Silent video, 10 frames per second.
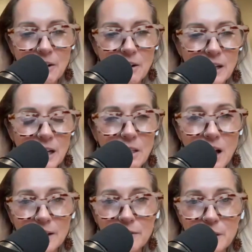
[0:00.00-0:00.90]
are a
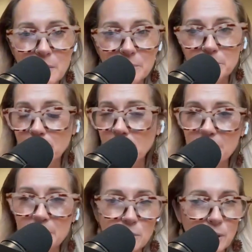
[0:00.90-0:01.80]
lot of,
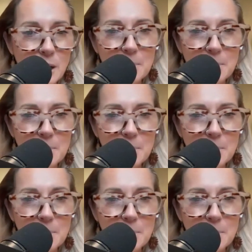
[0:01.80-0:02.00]
I'm sure,